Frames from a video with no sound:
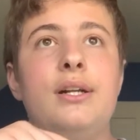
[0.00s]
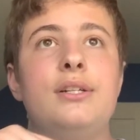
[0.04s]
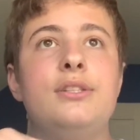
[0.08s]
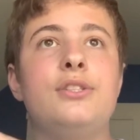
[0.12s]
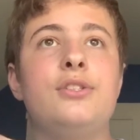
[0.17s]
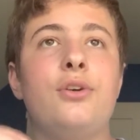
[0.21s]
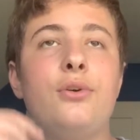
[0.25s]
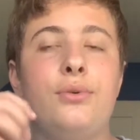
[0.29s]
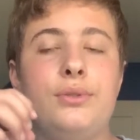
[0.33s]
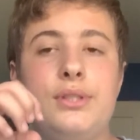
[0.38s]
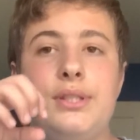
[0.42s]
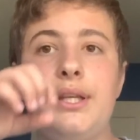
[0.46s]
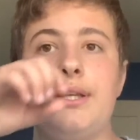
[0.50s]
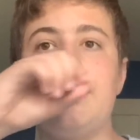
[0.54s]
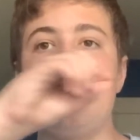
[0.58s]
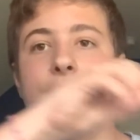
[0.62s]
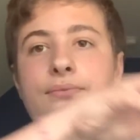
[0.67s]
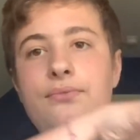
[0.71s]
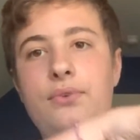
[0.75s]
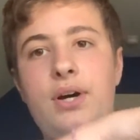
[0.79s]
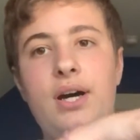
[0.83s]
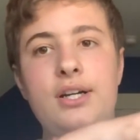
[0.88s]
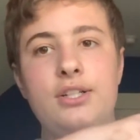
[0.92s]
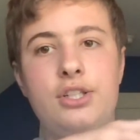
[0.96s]
so it's, like, the
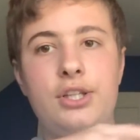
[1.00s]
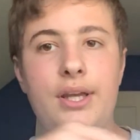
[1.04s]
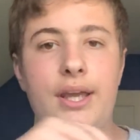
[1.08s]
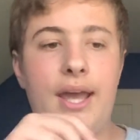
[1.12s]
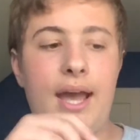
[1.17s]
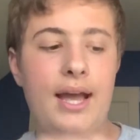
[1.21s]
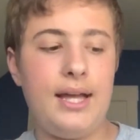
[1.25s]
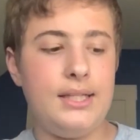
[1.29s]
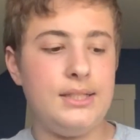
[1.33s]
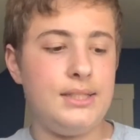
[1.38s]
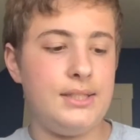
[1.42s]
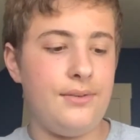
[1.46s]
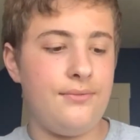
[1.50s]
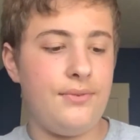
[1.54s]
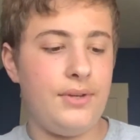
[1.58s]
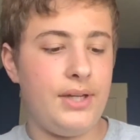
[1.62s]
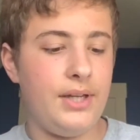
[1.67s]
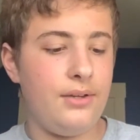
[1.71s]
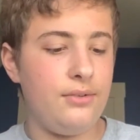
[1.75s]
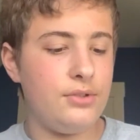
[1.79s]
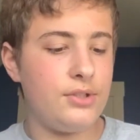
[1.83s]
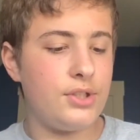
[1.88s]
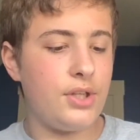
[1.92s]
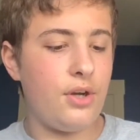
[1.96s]
flashlight as the
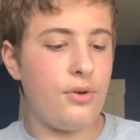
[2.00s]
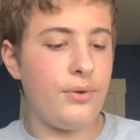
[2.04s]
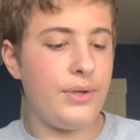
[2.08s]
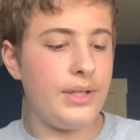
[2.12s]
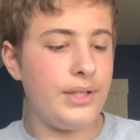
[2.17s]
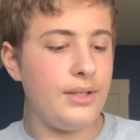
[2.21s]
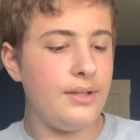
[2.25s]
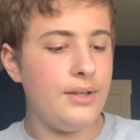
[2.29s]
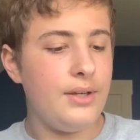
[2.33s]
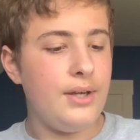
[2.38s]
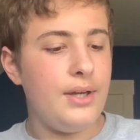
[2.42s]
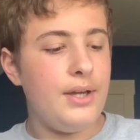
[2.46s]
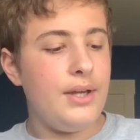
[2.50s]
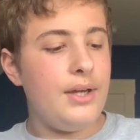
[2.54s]
video is going,